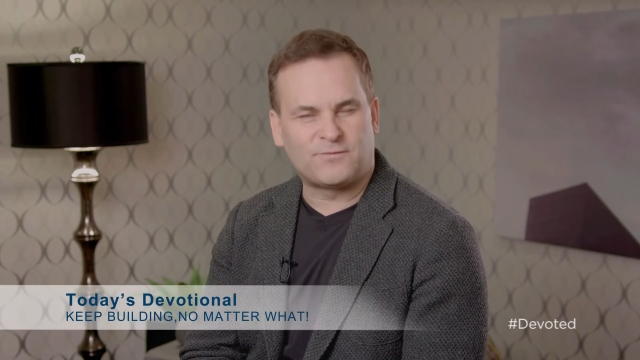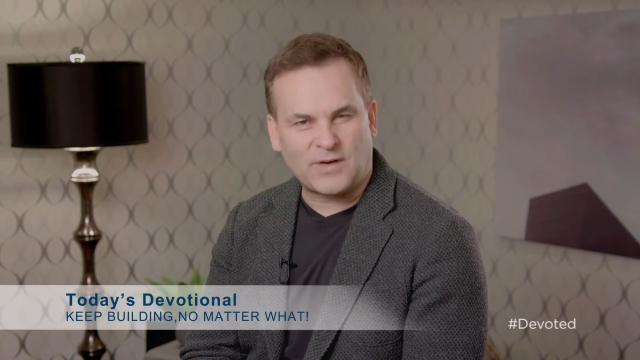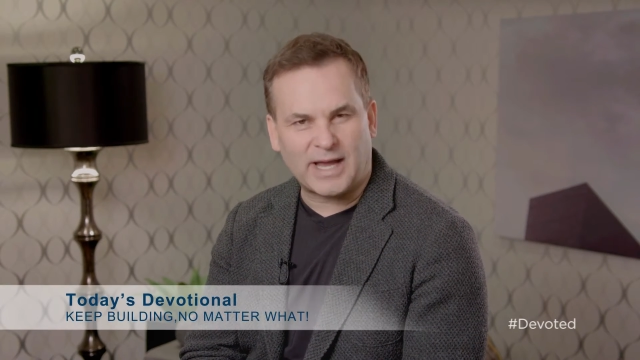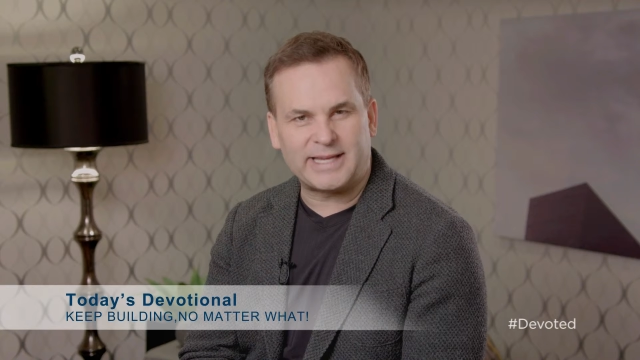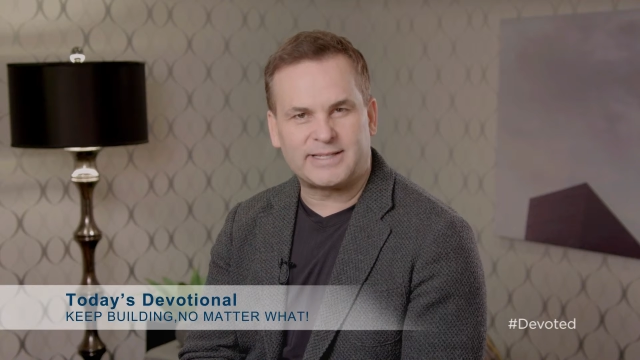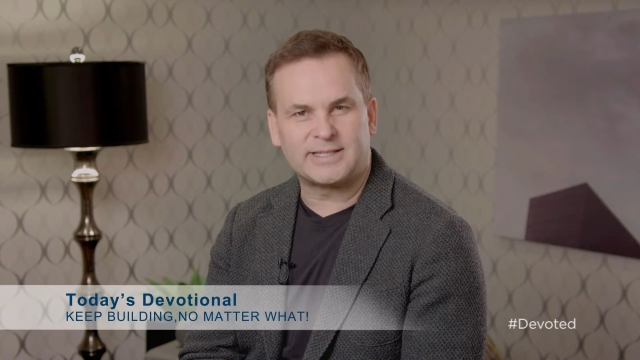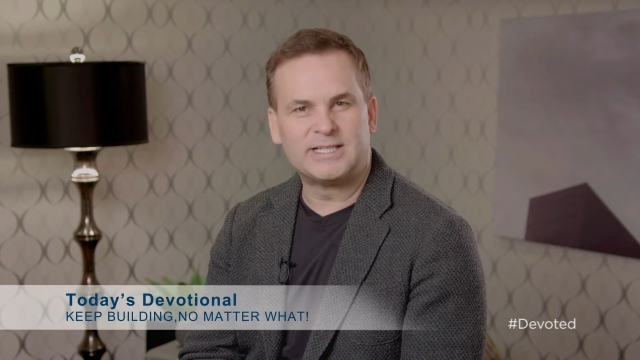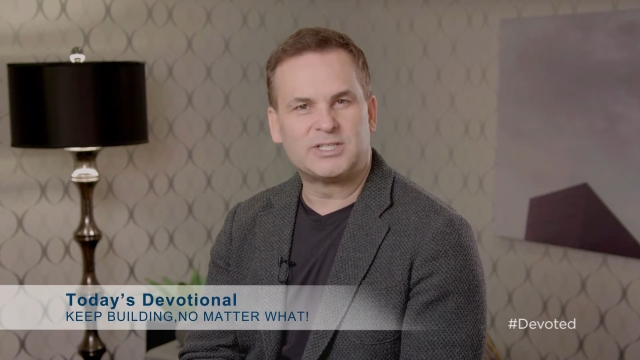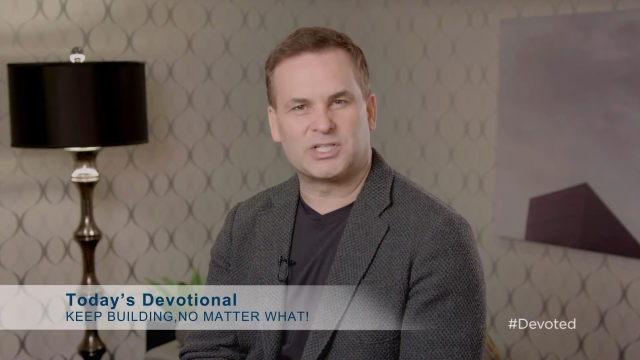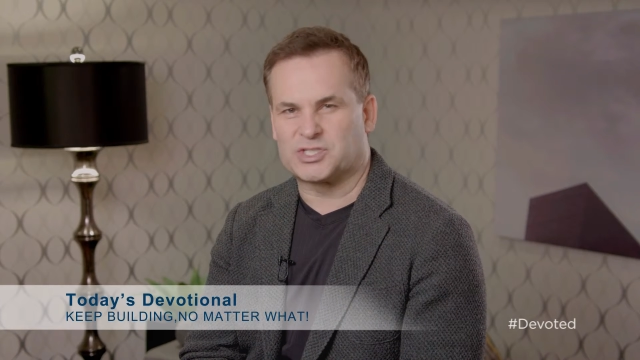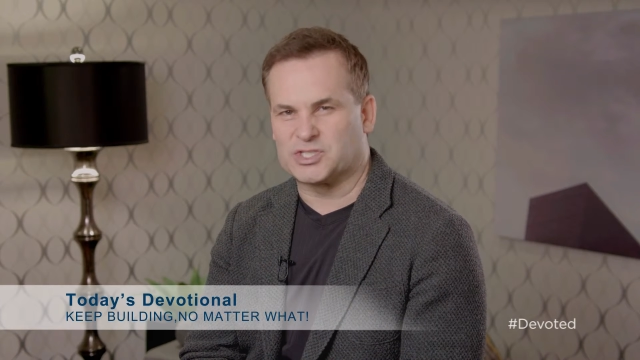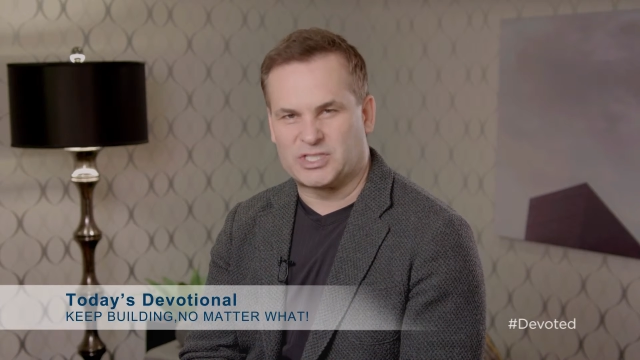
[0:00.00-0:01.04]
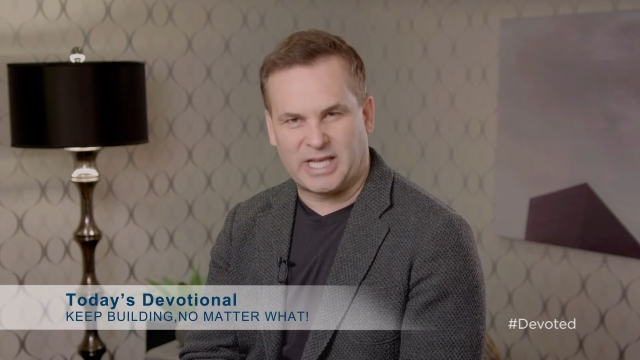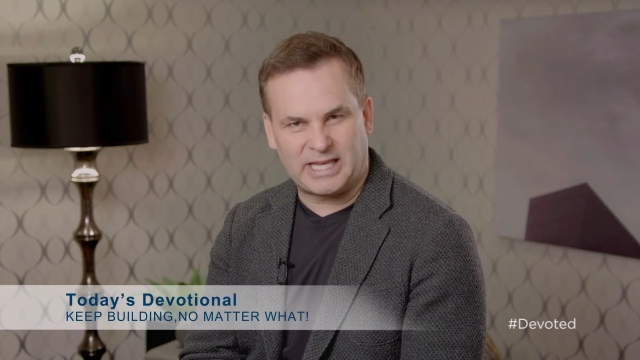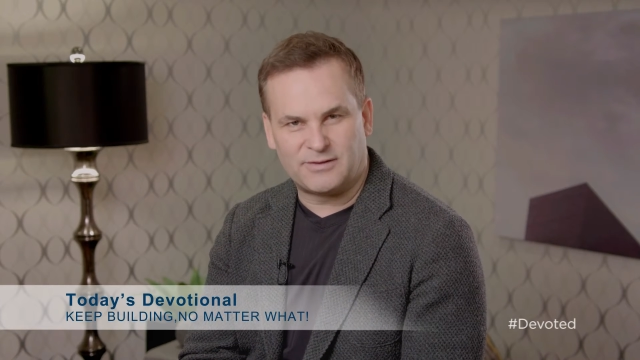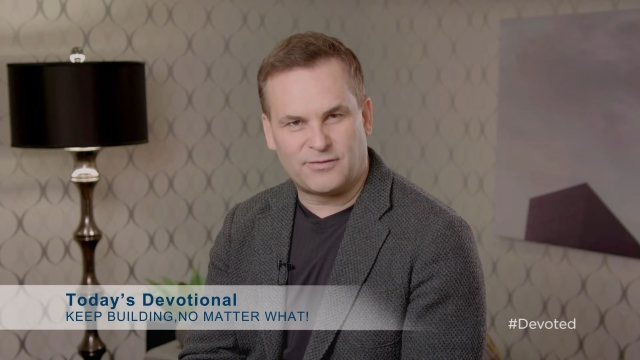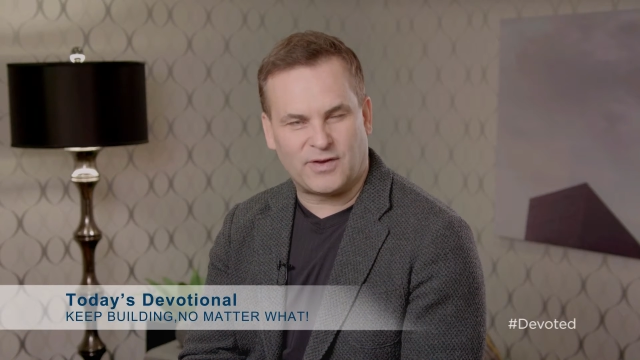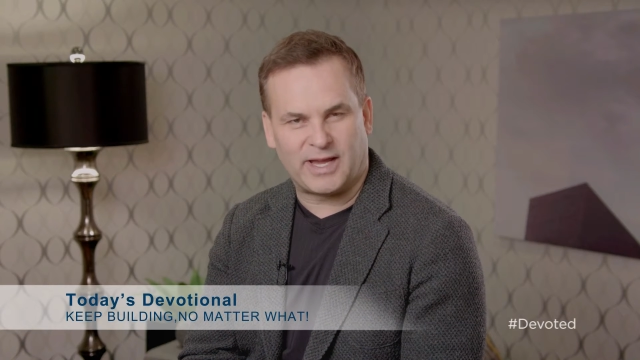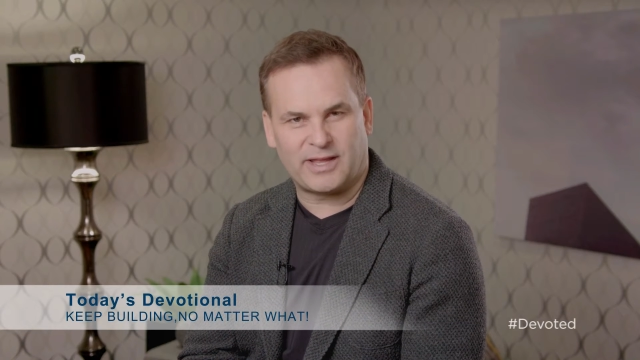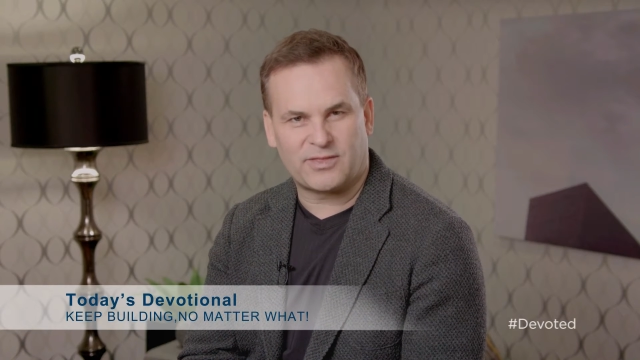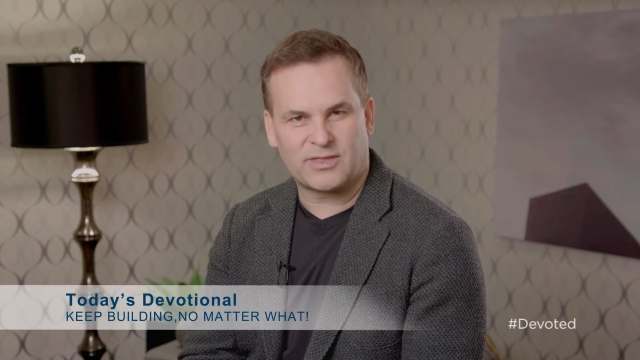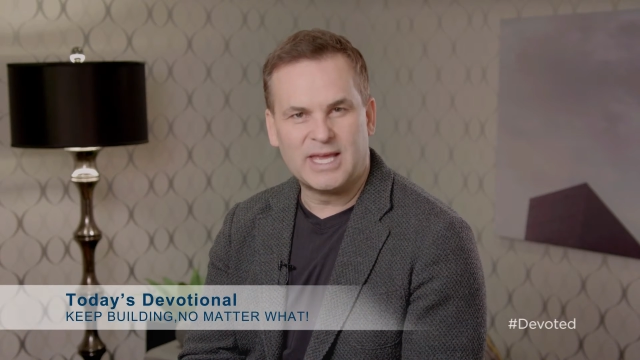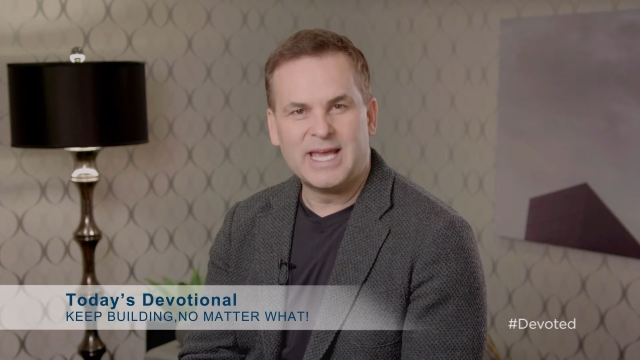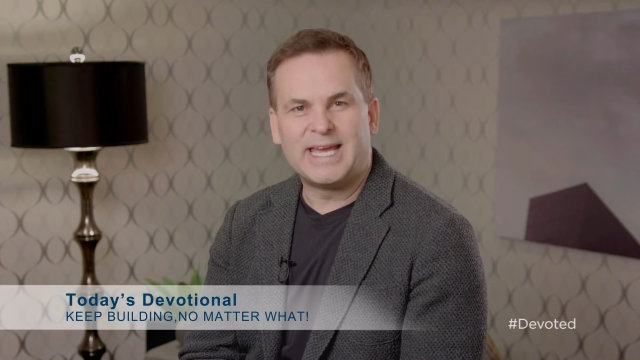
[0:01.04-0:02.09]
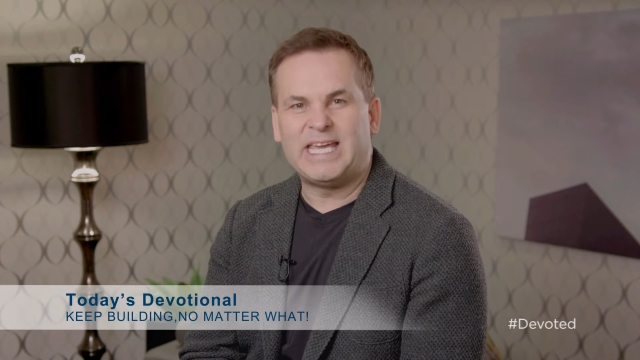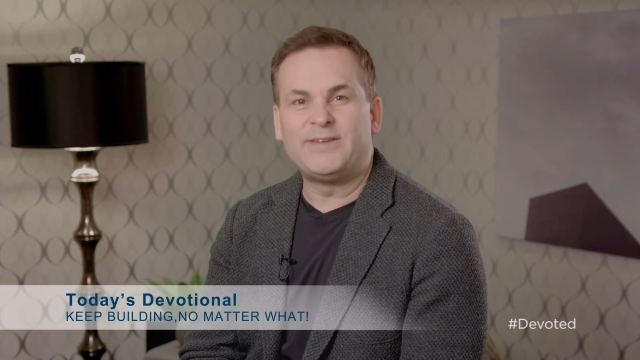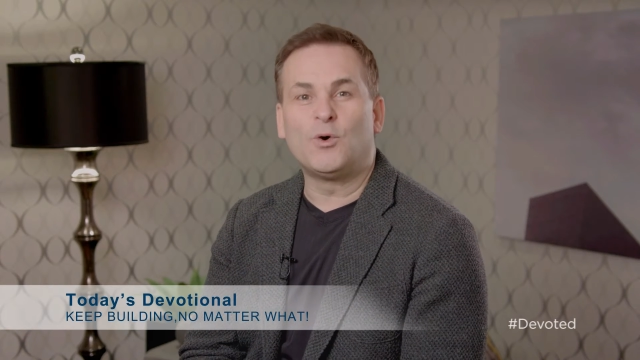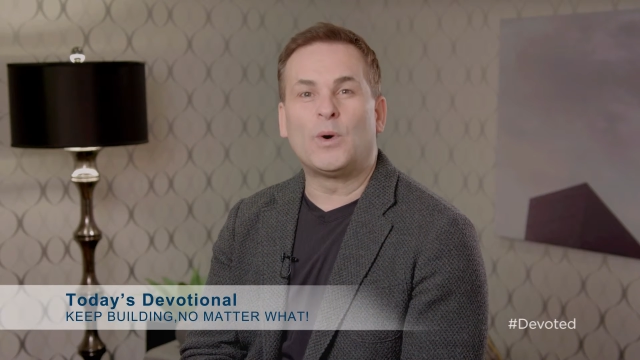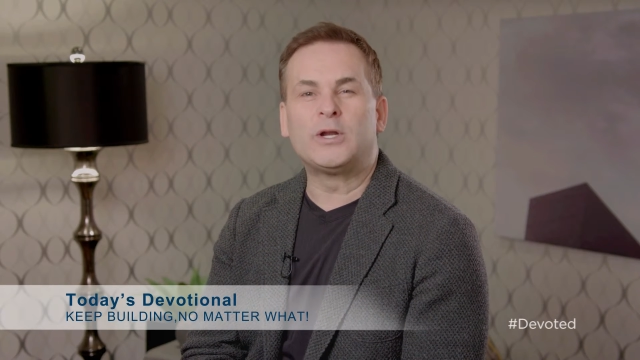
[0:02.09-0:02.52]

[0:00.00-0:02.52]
fight to stay in faith. Even